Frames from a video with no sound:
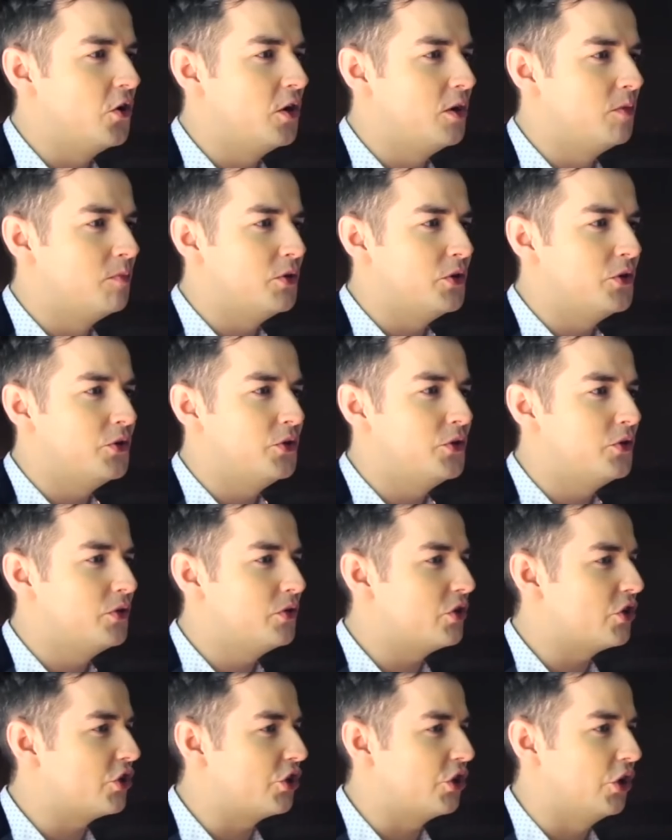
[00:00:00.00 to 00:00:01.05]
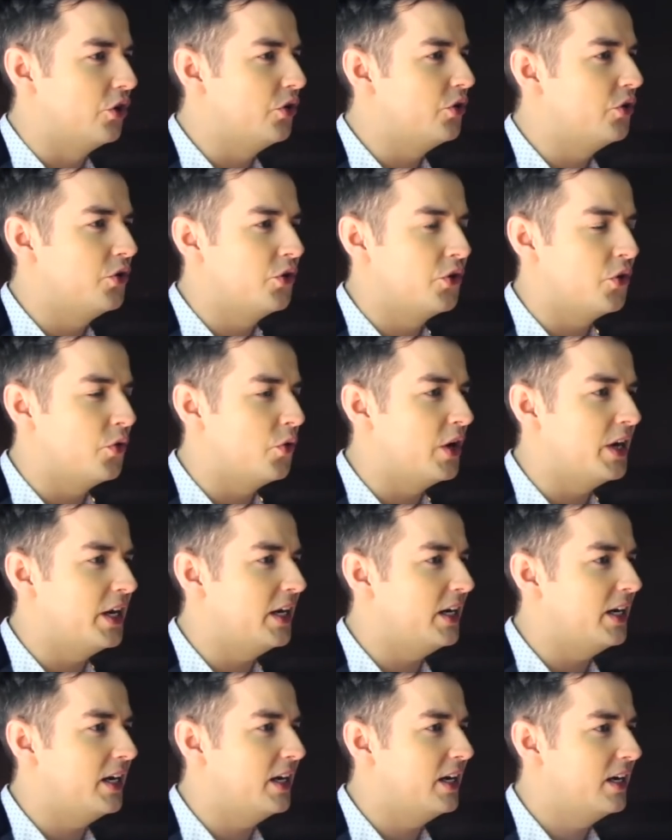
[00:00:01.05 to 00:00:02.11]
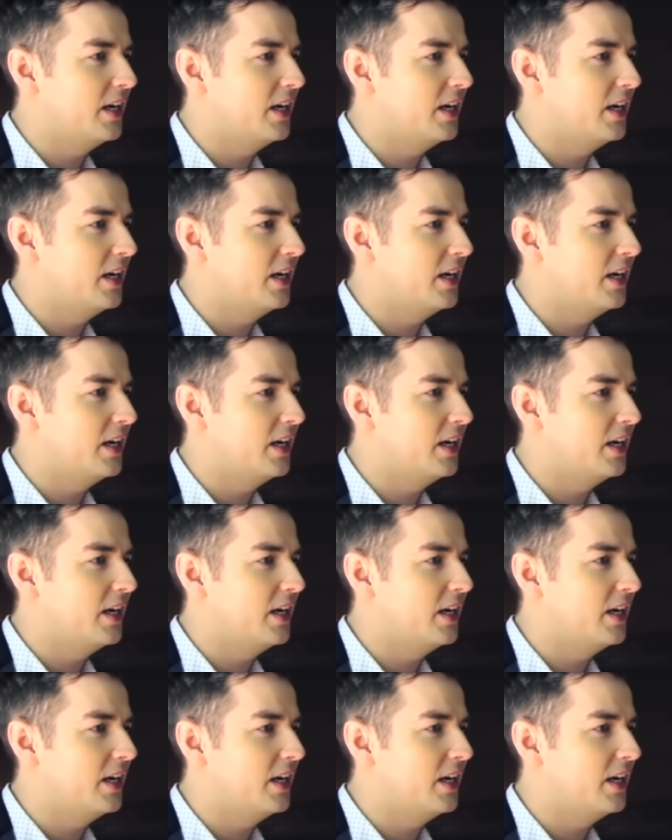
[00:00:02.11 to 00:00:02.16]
full moon to show the way,